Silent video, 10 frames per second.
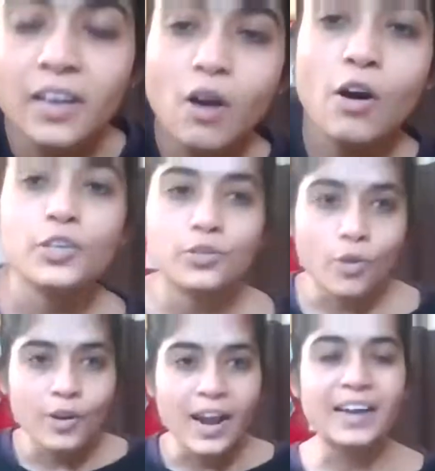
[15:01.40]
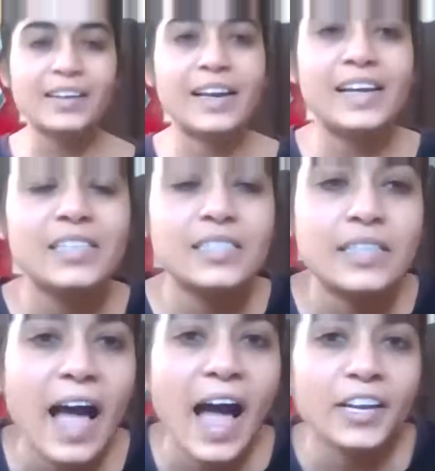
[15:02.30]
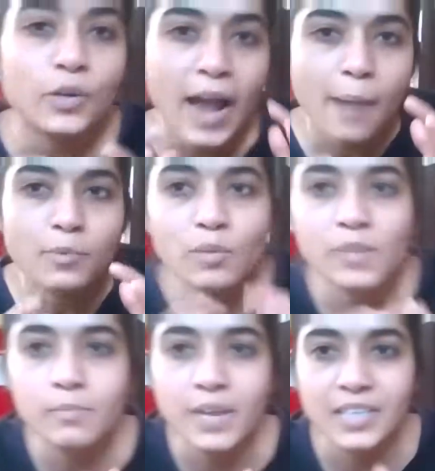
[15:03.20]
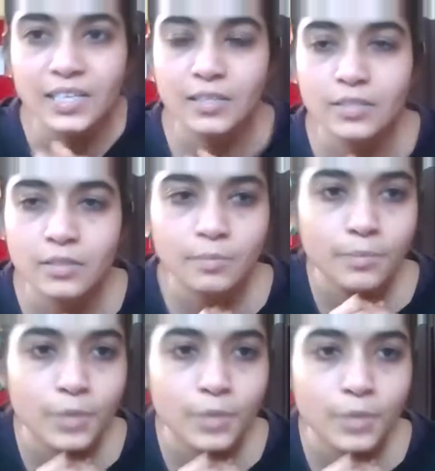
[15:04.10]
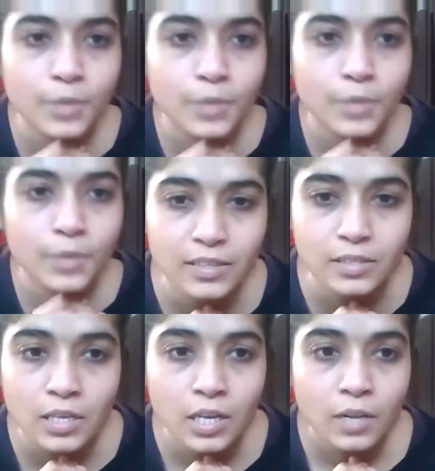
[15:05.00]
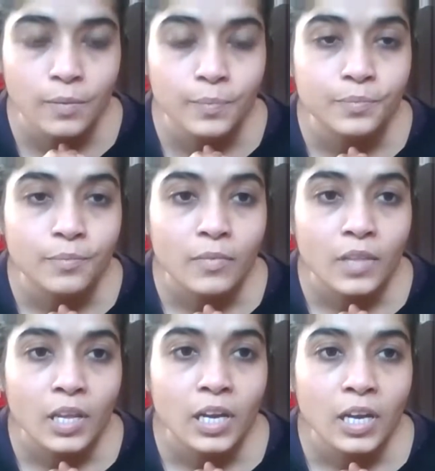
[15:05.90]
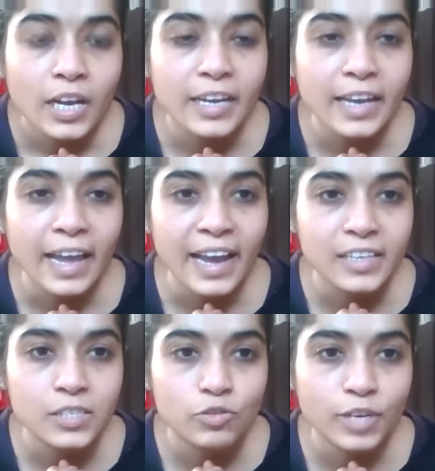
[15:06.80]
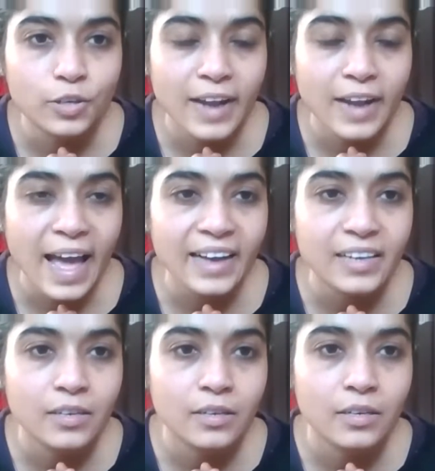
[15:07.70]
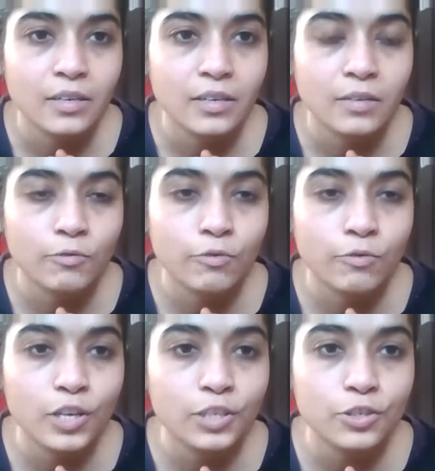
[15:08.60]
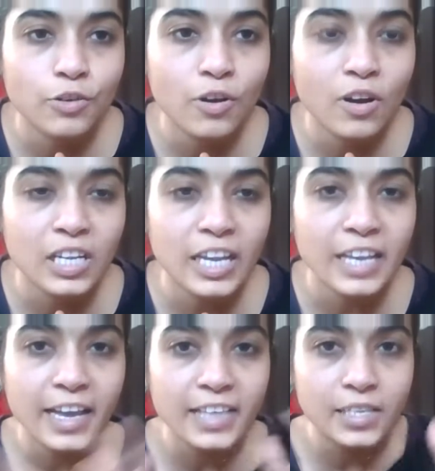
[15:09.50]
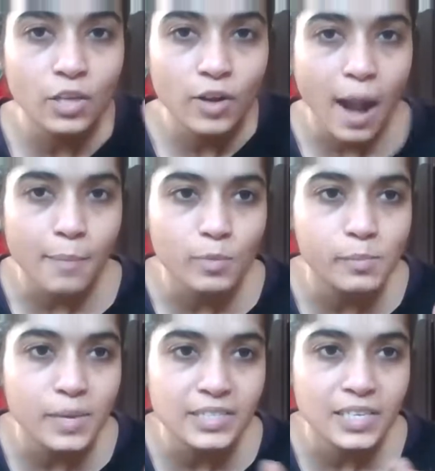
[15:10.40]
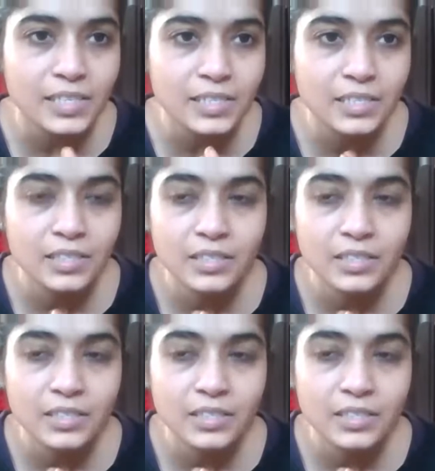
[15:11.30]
on your gonad glands and your abdominal muscles. Beautiful, nice. Inhale, straight your leg, full control, engaging your abdominal muscles.